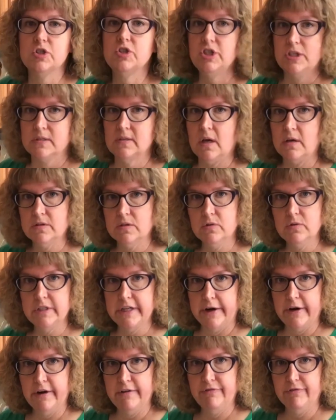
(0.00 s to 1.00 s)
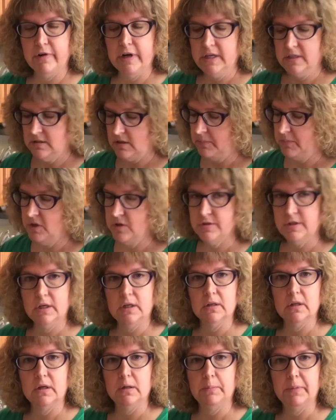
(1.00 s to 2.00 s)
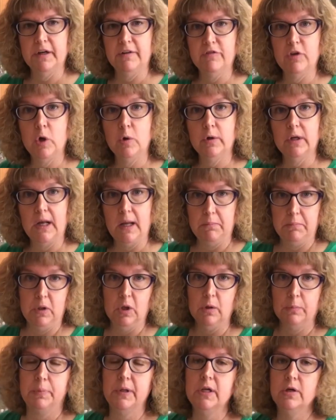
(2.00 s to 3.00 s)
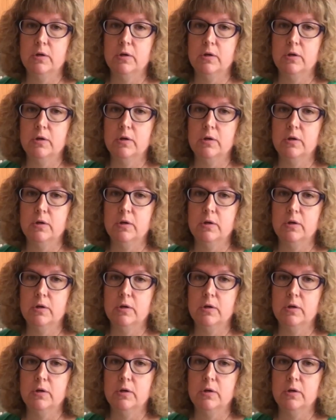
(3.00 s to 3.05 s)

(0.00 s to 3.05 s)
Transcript: She's also dairy free, so I'm using a little bit of coconut milk, but